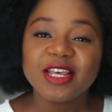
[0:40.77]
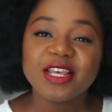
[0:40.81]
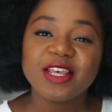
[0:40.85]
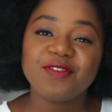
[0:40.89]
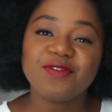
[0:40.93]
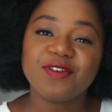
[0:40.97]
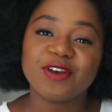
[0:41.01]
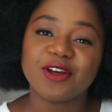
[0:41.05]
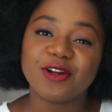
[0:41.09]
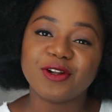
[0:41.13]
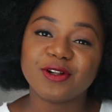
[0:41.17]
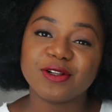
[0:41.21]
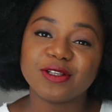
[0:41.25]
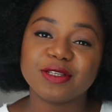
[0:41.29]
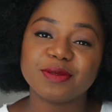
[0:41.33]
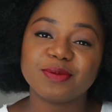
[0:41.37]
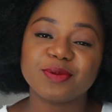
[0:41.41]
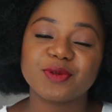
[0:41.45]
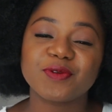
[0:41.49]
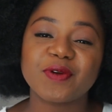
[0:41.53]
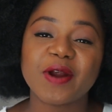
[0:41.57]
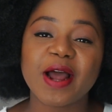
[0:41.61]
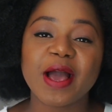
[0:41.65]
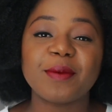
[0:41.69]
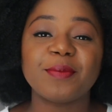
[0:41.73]
If you're an old
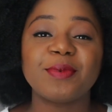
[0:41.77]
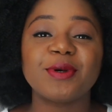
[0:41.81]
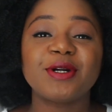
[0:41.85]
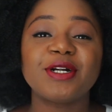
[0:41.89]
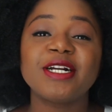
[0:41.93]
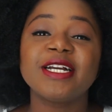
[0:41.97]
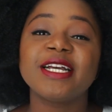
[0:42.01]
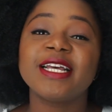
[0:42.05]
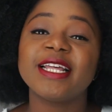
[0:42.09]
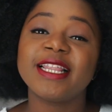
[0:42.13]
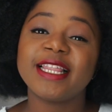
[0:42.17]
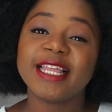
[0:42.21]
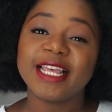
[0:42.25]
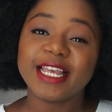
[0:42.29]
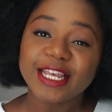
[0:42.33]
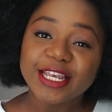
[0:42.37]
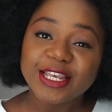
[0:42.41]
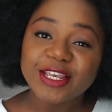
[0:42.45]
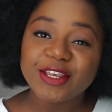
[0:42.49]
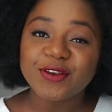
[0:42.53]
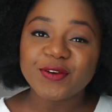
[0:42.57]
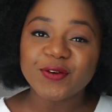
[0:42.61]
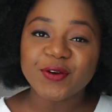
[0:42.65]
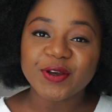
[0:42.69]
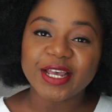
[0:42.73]
subscriber,
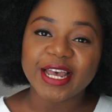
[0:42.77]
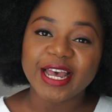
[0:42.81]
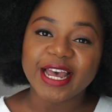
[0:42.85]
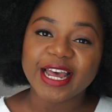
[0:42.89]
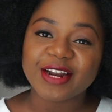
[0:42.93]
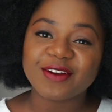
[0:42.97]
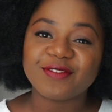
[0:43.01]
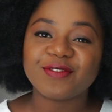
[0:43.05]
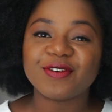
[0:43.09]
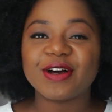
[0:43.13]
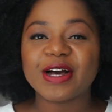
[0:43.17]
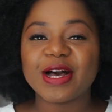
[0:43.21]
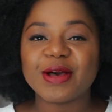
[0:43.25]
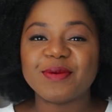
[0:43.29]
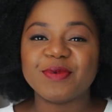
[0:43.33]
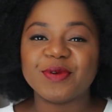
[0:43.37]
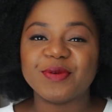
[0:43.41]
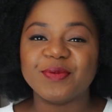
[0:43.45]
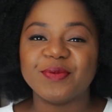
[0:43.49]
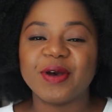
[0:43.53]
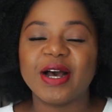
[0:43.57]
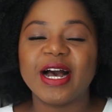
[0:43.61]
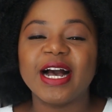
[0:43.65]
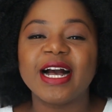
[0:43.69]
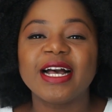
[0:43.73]
thank you again for
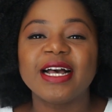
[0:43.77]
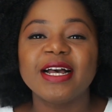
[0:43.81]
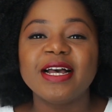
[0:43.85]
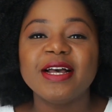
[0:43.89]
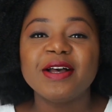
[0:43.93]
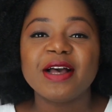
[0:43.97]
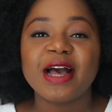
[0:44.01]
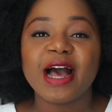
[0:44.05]
coming back.